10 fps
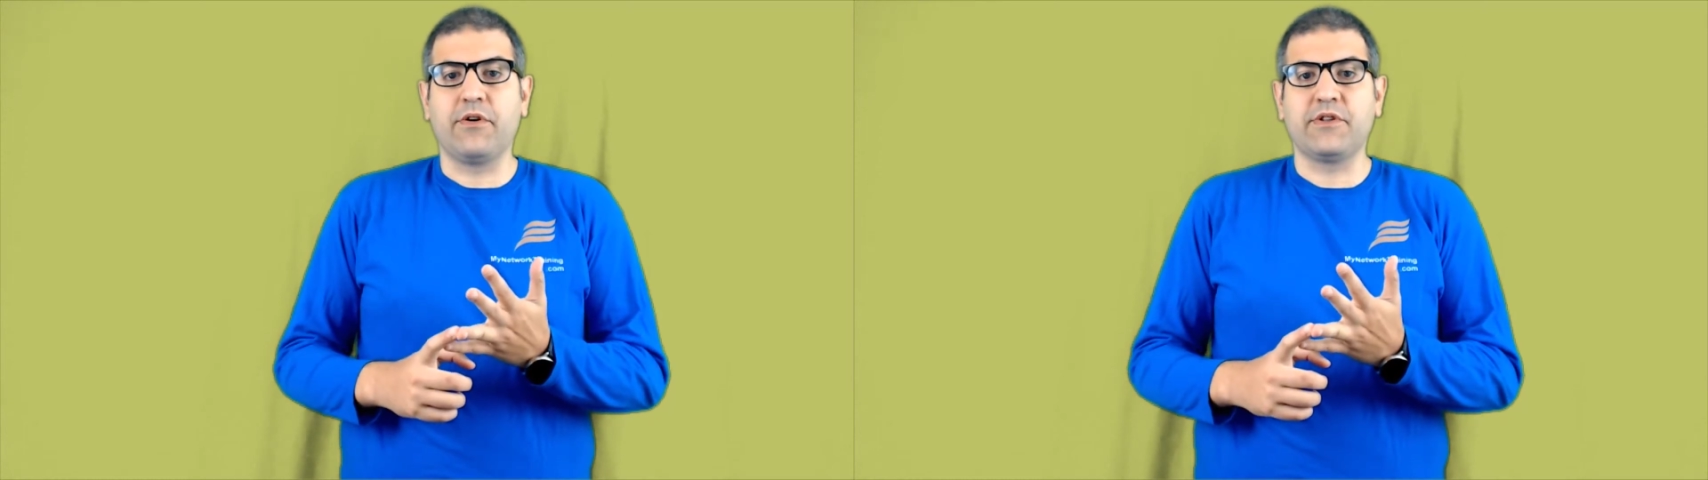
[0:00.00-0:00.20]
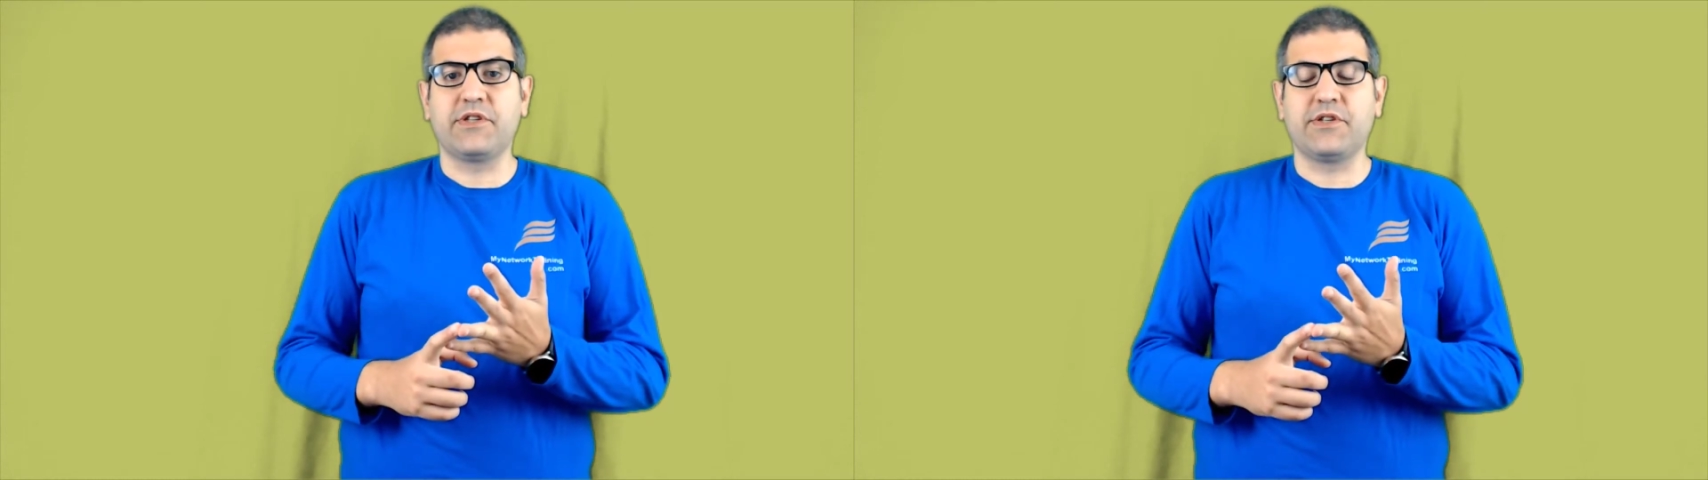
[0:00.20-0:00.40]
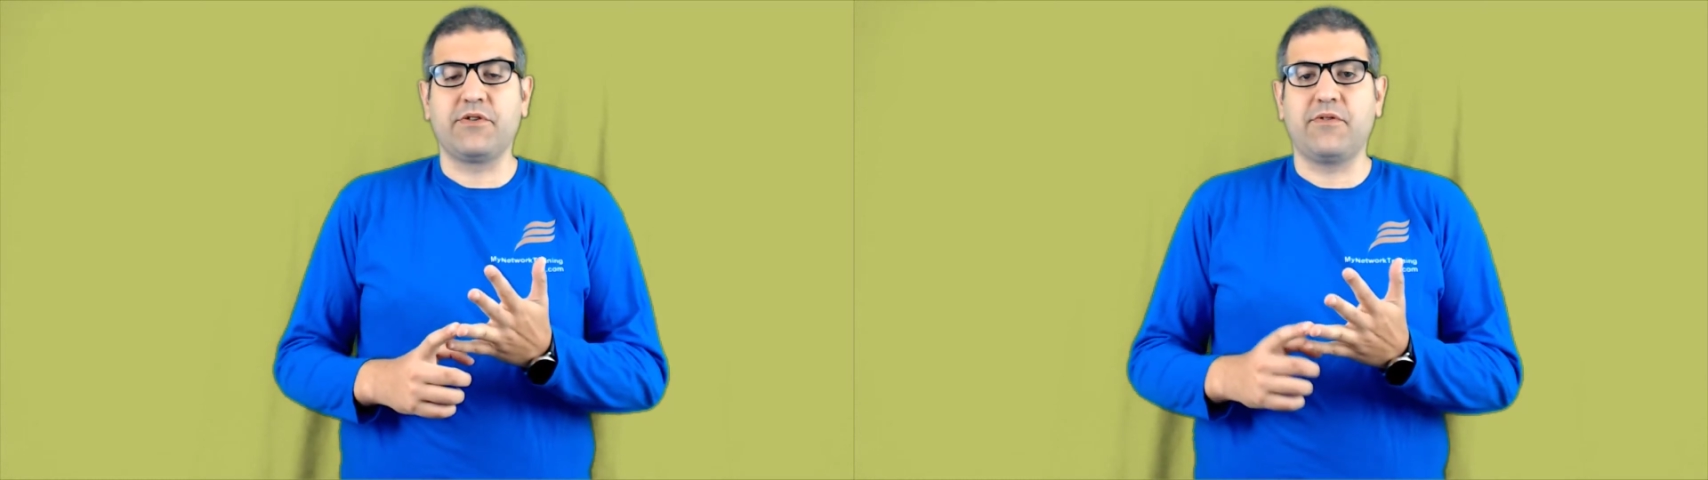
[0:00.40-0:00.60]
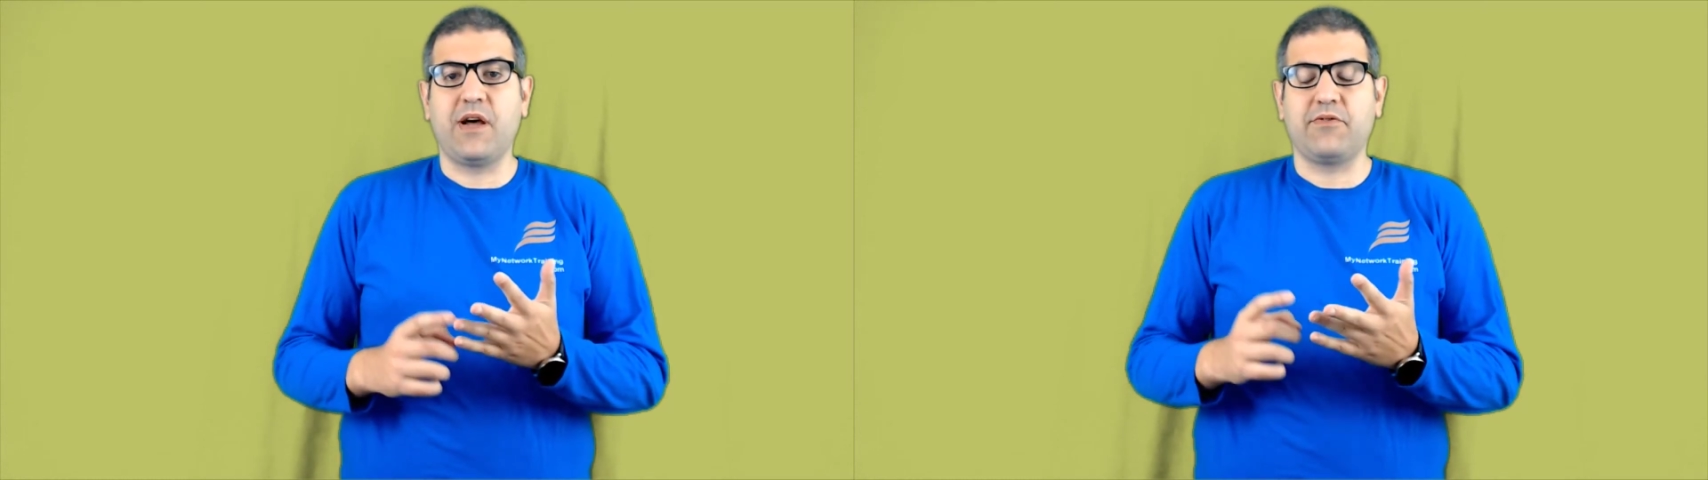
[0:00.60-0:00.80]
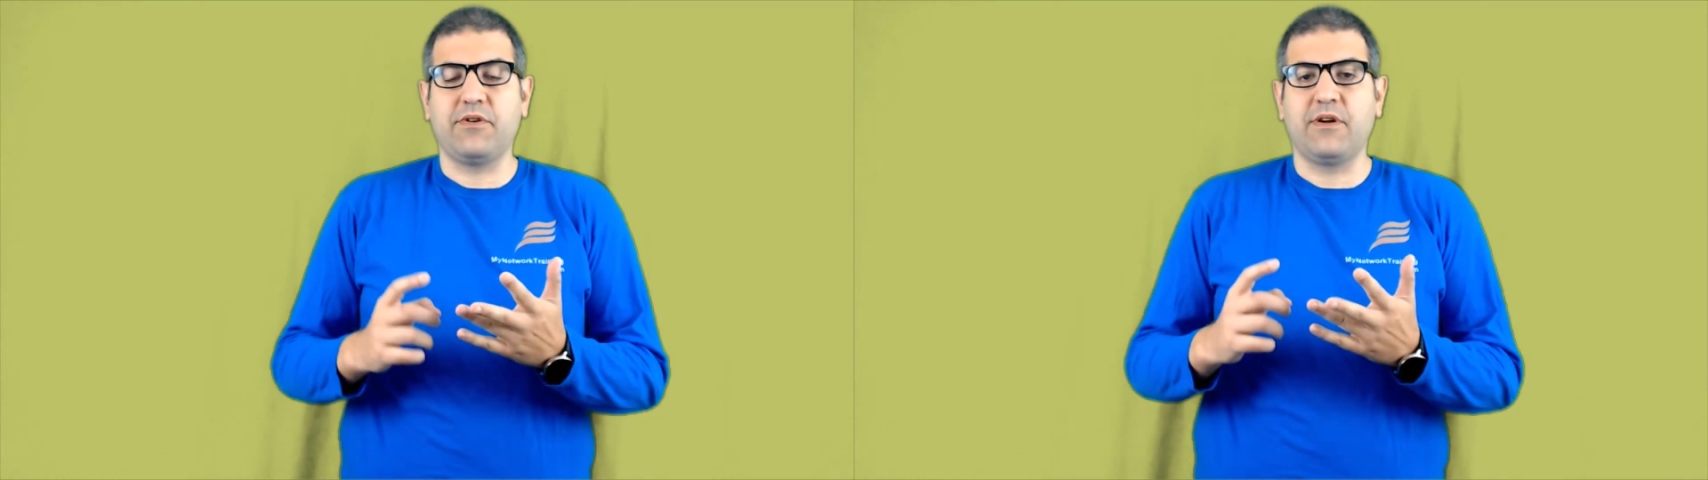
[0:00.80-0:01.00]
on the Cisco
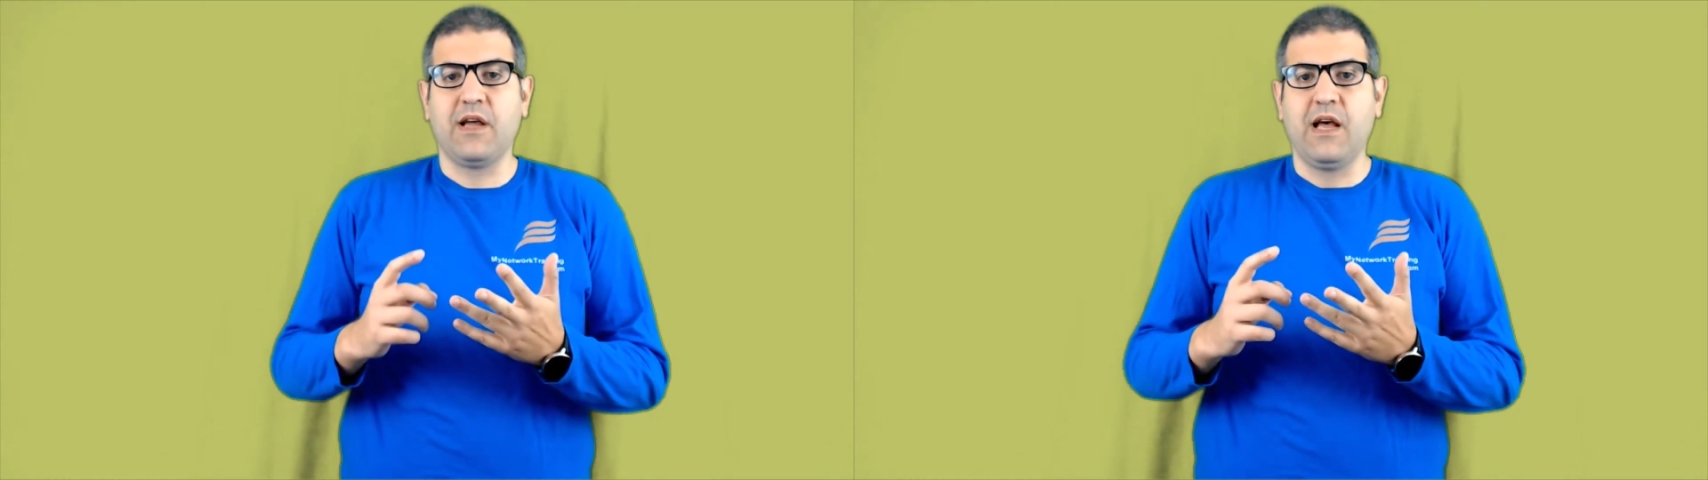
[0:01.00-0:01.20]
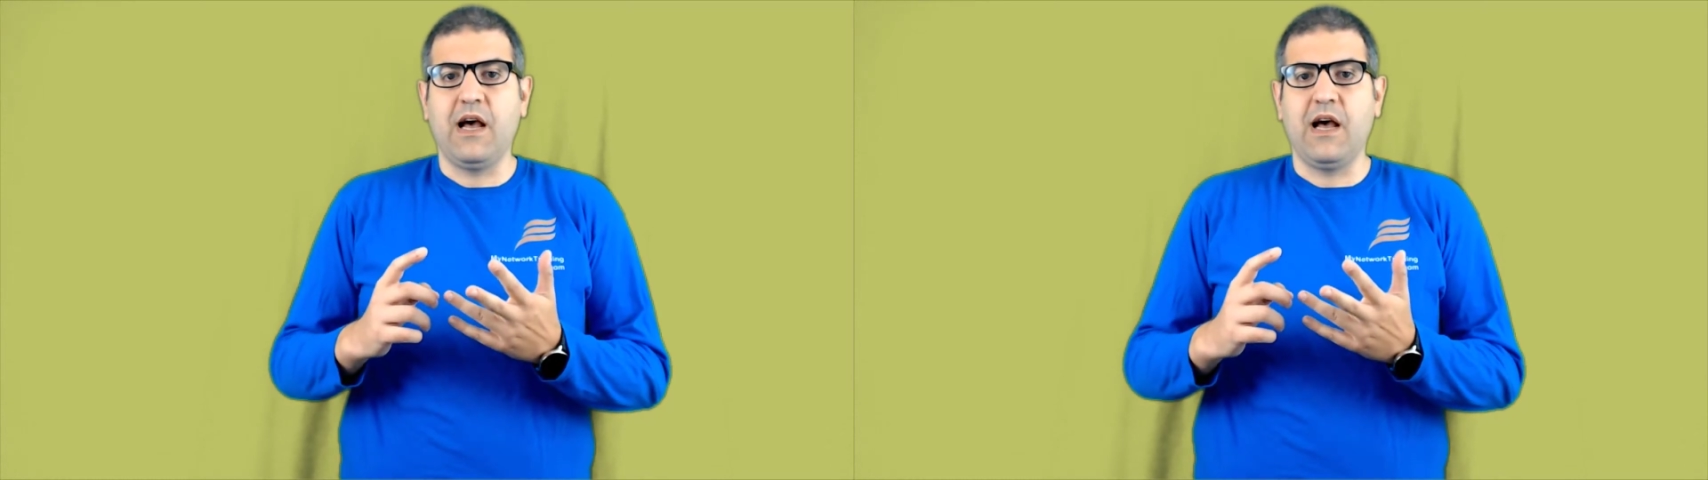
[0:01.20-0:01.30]
router,